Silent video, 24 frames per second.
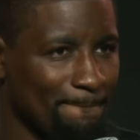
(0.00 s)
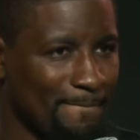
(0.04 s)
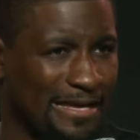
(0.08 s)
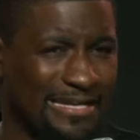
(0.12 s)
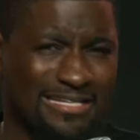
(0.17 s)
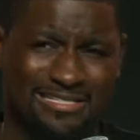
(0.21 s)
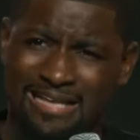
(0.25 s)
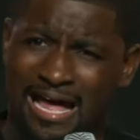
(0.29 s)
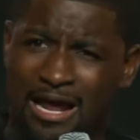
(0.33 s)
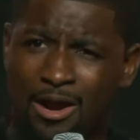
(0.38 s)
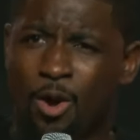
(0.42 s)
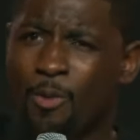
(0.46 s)

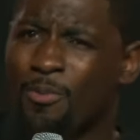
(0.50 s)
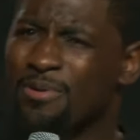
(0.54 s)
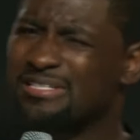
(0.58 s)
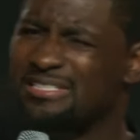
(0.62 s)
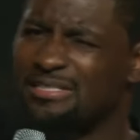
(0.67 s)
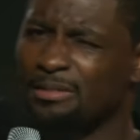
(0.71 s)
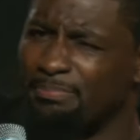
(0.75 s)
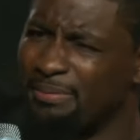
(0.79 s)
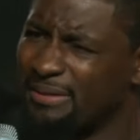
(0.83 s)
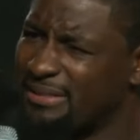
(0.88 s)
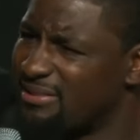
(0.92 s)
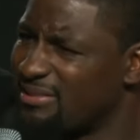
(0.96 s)
It's not always
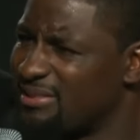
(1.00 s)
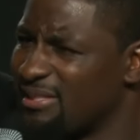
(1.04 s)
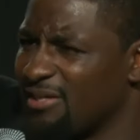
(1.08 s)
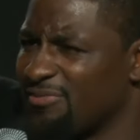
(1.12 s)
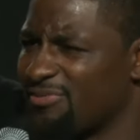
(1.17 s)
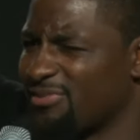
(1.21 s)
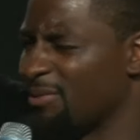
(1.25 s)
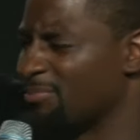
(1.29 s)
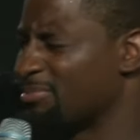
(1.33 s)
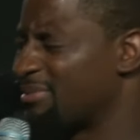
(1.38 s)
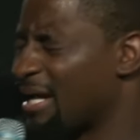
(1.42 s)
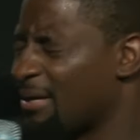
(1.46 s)
the big stuff.
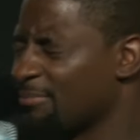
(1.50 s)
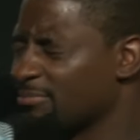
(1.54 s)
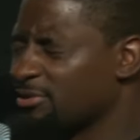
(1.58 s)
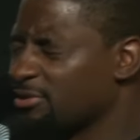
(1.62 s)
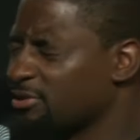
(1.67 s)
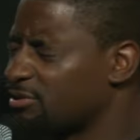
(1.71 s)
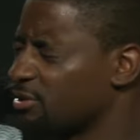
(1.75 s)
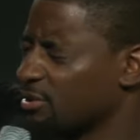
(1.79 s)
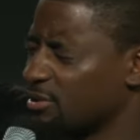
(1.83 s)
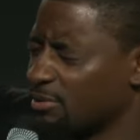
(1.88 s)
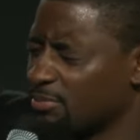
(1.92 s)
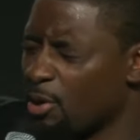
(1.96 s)
Sometimes
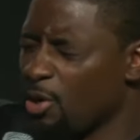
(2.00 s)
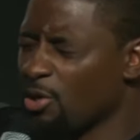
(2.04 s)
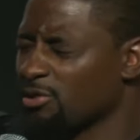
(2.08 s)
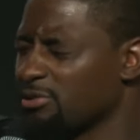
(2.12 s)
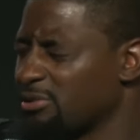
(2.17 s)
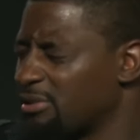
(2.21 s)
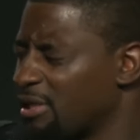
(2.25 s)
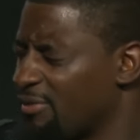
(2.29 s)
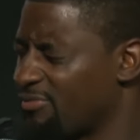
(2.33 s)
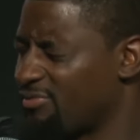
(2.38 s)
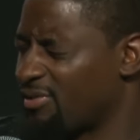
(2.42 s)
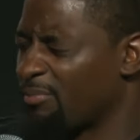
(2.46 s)
it's the small
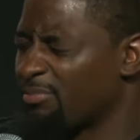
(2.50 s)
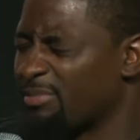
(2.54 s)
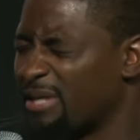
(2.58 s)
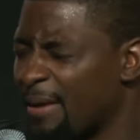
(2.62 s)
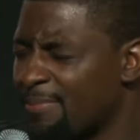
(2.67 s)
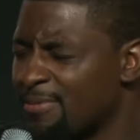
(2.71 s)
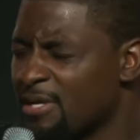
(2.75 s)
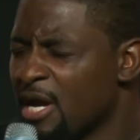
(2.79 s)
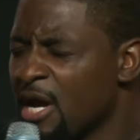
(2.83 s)
stuff. Sometimes